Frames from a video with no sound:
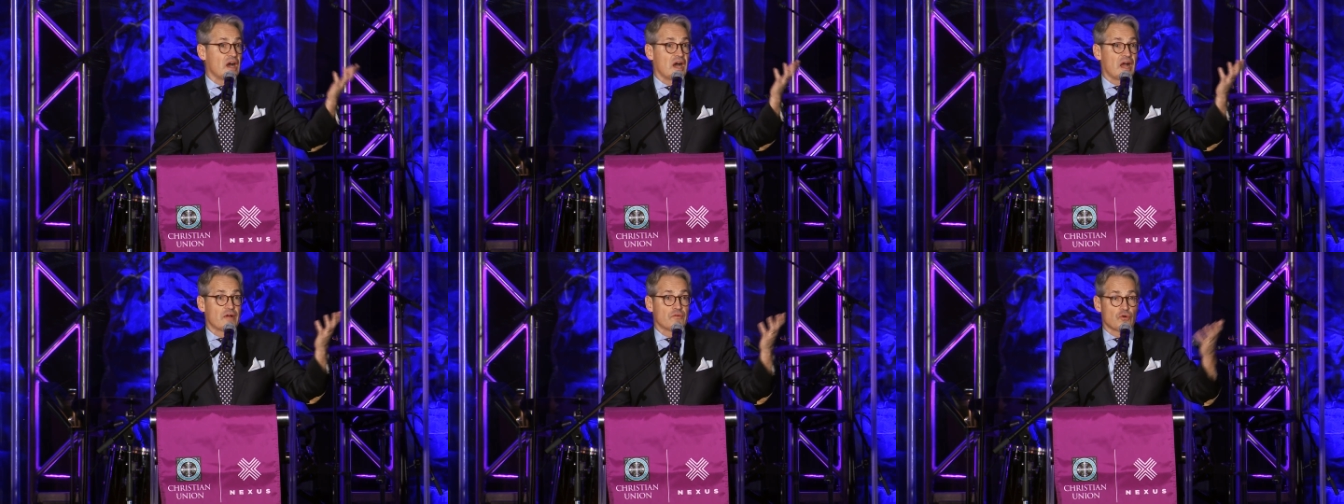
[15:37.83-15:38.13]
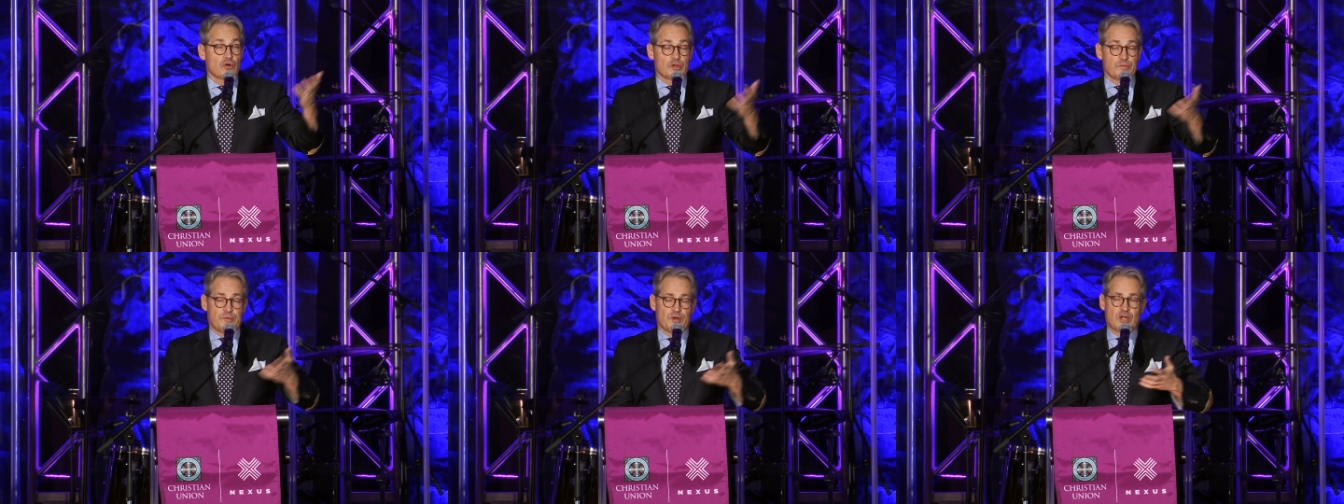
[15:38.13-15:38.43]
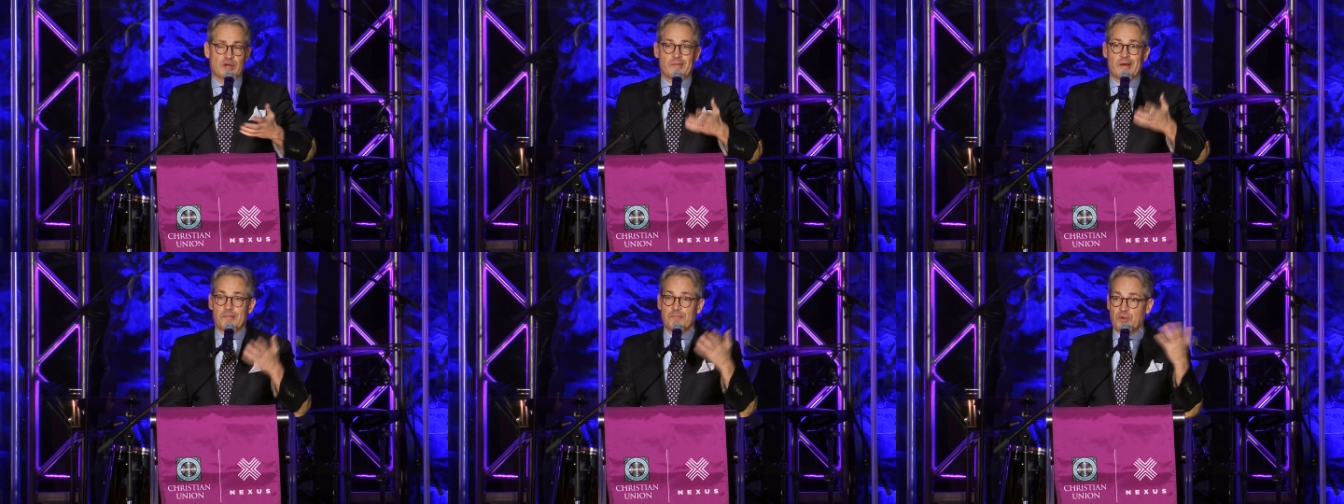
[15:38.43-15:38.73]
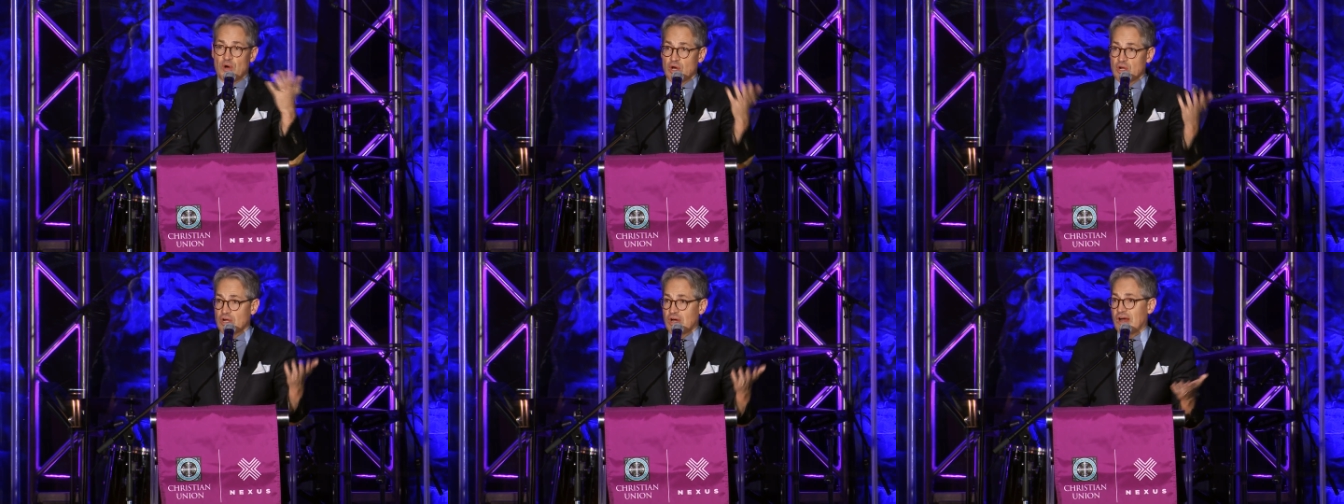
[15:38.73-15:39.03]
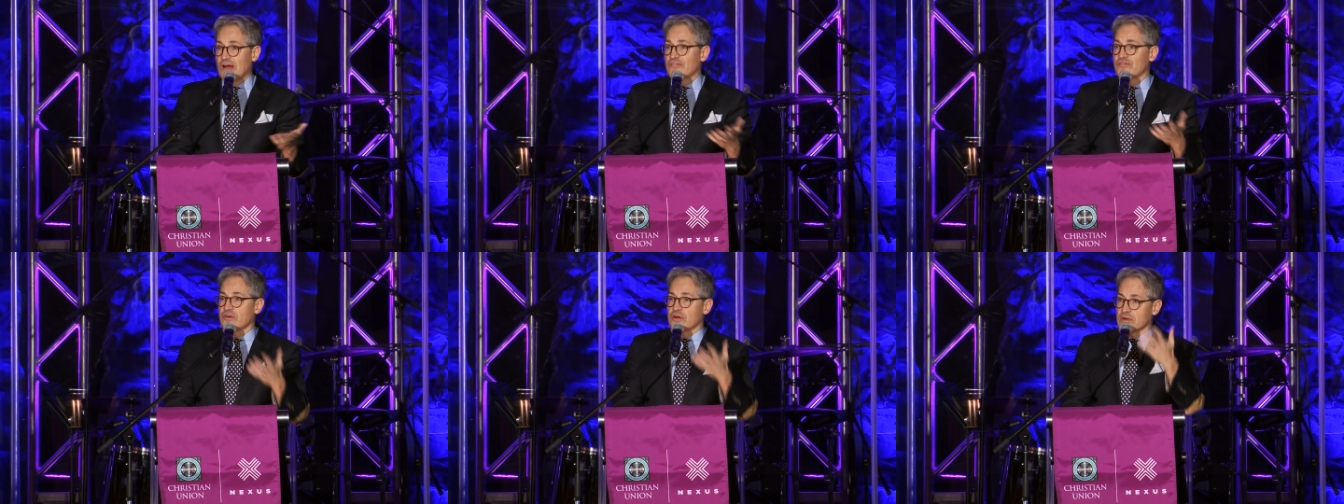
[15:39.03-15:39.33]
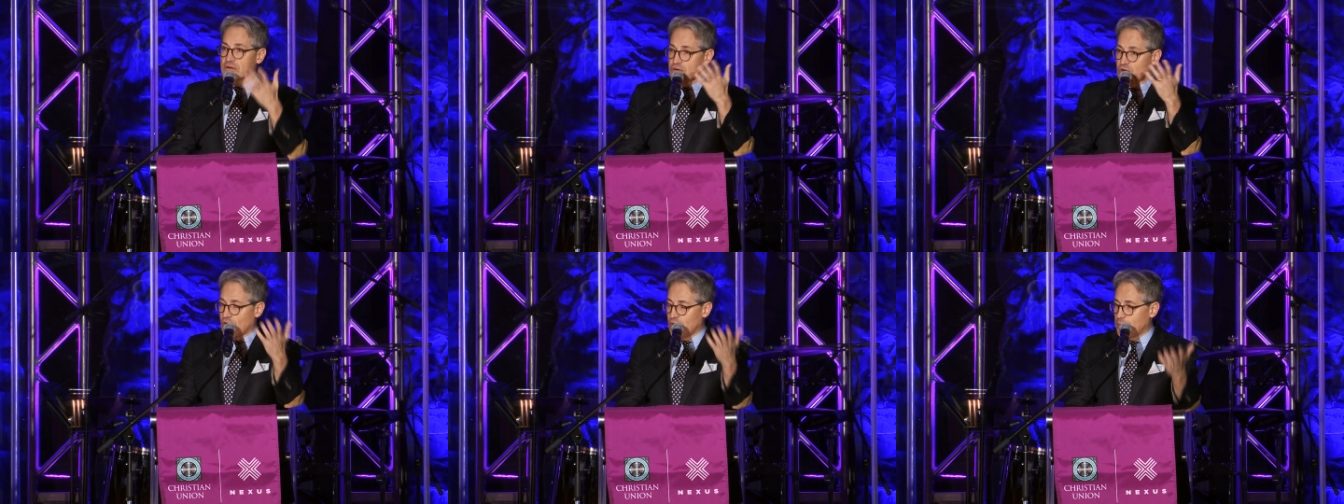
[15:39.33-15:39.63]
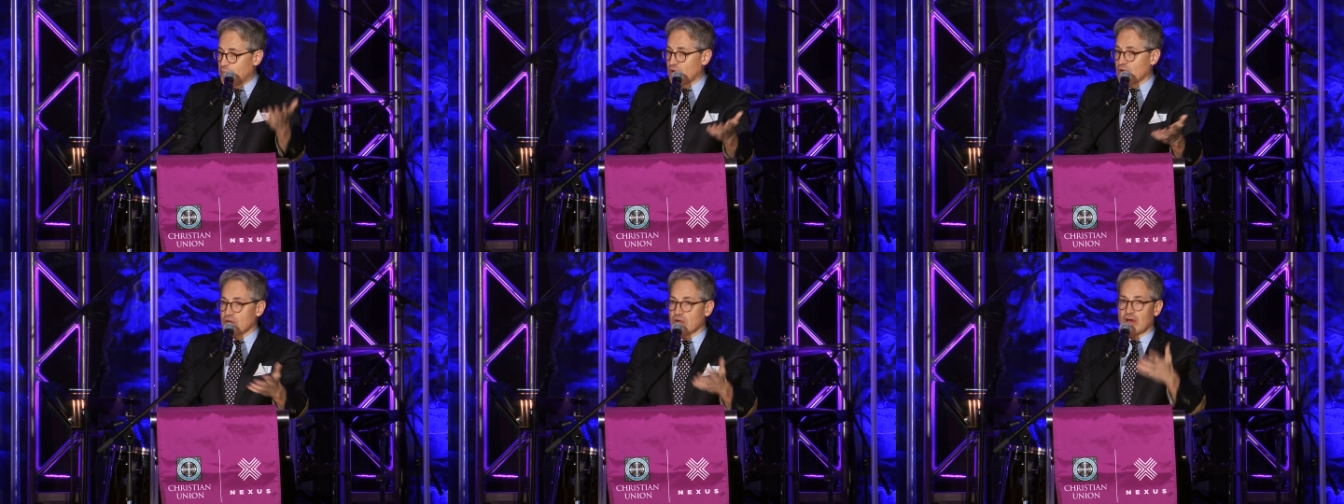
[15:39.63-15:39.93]
I wrote a book about Bonhoeffer
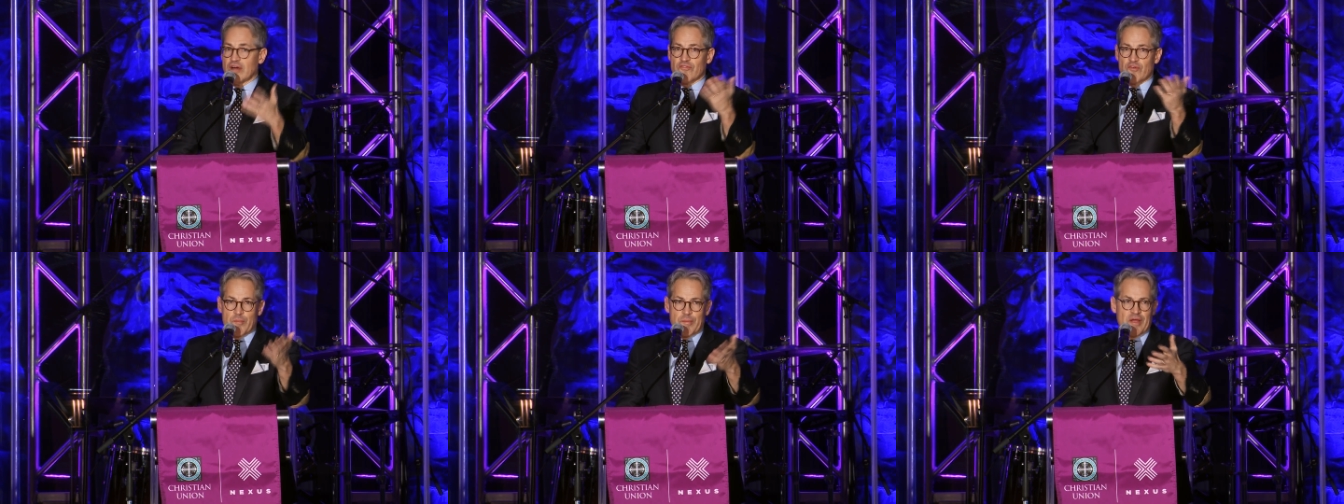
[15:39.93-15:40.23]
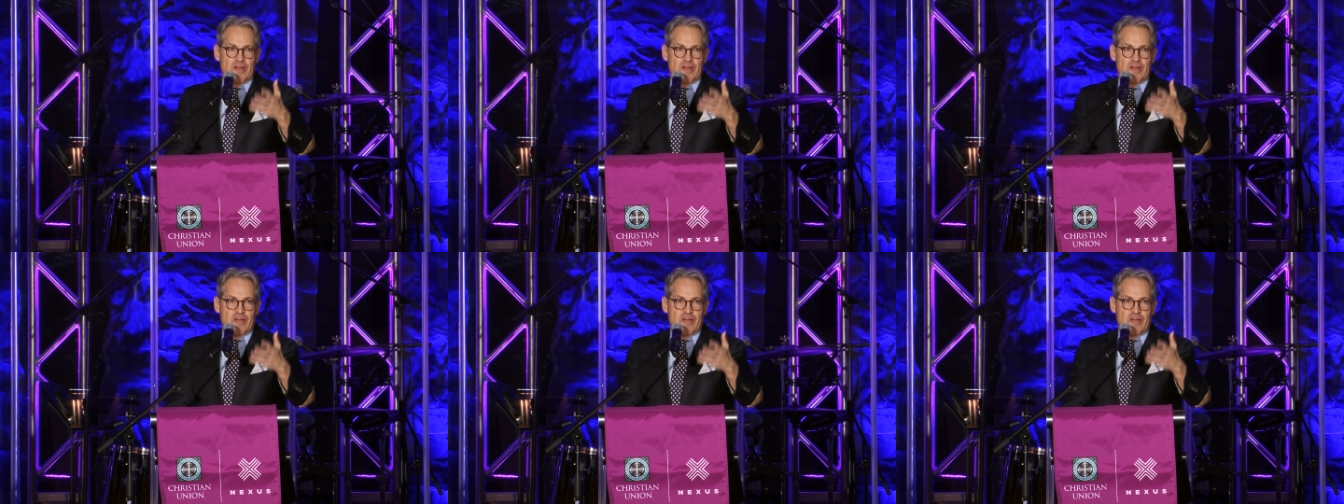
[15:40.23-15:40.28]
called Bonhoeffer,